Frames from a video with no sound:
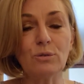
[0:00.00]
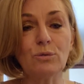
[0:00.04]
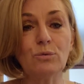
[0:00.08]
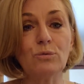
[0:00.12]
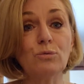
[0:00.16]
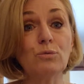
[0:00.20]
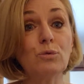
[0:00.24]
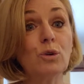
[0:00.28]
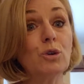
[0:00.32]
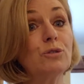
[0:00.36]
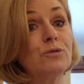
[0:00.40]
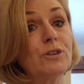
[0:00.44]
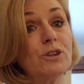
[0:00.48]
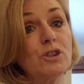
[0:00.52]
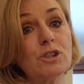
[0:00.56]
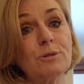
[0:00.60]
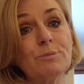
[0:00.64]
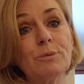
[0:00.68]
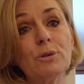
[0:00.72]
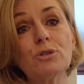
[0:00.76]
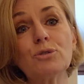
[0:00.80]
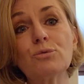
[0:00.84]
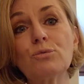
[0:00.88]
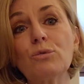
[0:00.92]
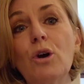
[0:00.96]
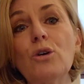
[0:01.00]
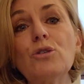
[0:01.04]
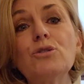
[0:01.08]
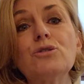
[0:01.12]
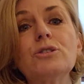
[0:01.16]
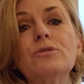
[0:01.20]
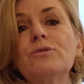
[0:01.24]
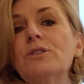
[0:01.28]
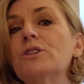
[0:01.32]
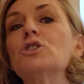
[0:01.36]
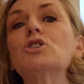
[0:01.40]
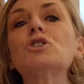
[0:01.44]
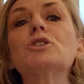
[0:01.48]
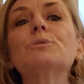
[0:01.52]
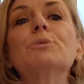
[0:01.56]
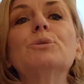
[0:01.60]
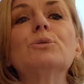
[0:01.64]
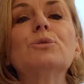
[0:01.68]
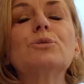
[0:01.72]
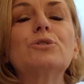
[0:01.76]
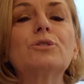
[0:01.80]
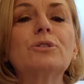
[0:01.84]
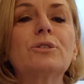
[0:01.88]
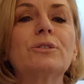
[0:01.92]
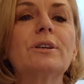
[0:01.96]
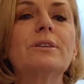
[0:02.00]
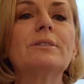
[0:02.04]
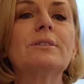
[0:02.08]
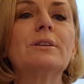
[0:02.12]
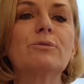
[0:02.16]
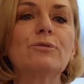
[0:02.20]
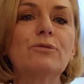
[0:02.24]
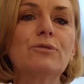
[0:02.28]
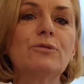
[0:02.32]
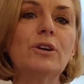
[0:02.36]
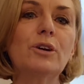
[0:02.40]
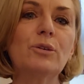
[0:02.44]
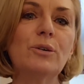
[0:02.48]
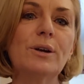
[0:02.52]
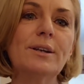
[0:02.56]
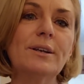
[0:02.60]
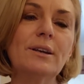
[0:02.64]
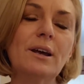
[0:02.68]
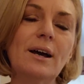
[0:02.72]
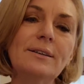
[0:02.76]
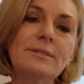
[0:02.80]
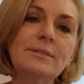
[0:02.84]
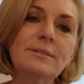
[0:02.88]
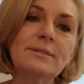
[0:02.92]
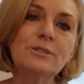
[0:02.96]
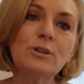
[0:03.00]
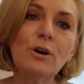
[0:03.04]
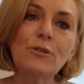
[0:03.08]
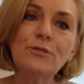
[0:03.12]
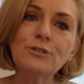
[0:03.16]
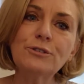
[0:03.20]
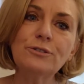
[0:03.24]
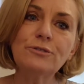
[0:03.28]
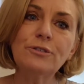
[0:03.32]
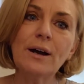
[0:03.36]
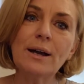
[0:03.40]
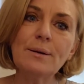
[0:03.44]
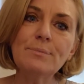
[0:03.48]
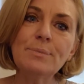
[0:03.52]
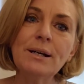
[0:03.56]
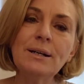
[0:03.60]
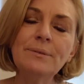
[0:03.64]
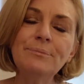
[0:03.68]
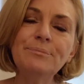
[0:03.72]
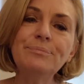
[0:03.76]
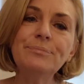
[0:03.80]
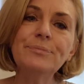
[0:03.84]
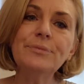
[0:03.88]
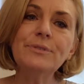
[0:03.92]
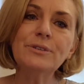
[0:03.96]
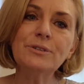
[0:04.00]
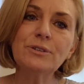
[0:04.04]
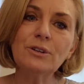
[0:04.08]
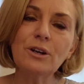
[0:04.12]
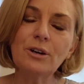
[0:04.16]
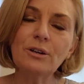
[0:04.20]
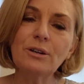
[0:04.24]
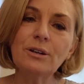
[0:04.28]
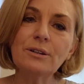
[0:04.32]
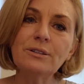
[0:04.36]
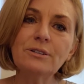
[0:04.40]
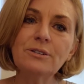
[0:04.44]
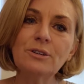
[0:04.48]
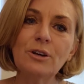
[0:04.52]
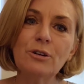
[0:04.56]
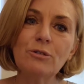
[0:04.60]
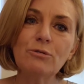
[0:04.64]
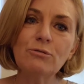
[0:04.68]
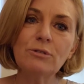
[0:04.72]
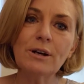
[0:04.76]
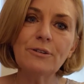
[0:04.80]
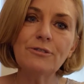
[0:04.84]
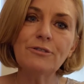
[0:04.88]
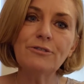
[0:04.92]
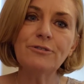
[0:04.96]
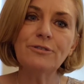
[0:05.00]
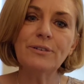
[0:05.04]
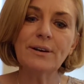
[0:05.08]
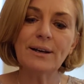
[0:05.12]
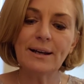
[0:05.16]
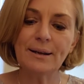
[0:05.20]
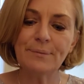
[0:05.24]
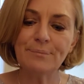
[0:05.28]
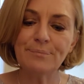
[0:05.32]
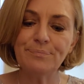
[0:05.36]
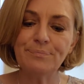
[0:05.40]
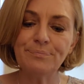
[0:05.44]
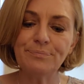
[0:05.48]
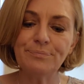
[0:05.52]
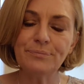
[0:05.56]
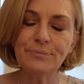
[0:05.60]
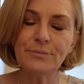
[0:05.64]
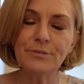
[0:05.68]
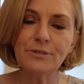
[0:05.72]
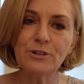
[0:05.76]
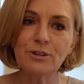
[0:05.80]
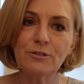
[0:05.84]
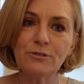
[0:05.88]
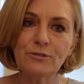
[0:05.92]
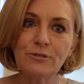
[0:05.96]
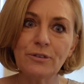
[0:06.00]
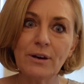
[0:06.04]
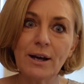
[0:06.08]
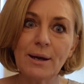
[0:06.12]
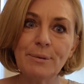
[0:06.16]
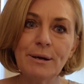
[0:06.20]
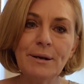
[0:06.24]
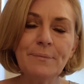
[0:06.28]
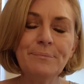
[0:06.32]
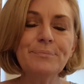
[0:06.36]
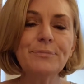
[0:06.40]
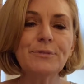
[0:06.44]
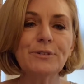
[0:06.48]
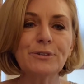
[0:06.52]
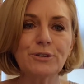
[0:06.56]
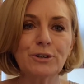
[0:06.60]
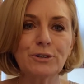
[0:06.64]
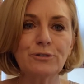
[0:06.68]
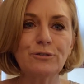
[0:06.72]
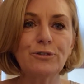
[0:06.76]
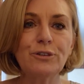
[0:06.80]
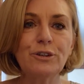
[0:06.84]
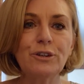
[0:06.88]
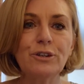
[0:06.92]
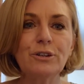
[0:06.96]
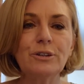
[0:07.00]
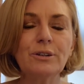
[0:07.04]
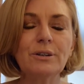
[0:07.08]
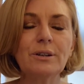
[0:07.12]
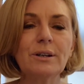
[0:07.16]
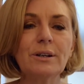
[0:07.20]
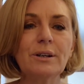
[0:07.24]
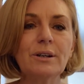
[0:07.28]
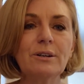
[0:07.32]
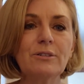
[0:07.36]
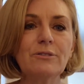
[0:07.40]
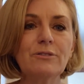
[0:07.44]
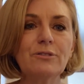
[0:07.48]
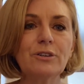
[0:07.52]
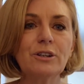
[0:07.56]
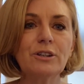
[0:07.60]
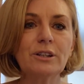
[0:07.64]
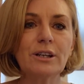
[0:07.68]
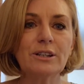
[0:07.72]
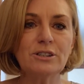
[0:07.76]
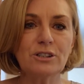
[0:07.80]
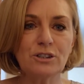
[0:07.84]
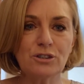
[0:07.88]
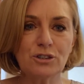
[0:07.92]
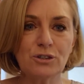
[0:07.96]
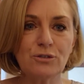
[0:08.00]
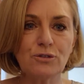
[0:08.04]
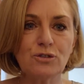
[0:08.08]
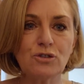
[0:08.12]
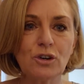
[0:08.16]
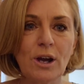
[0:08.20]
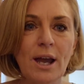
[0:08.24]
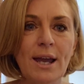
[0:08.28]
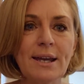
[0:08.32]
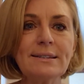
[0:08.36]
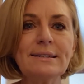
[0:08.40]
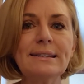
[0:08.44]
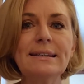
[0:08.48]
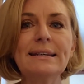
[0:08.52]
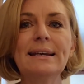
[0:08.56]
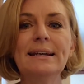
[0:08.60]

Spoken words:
root vegetables, roast vegetables, because it's a very nice soft fiber. It's not a rough soft fiber. It's good for your digestive tract.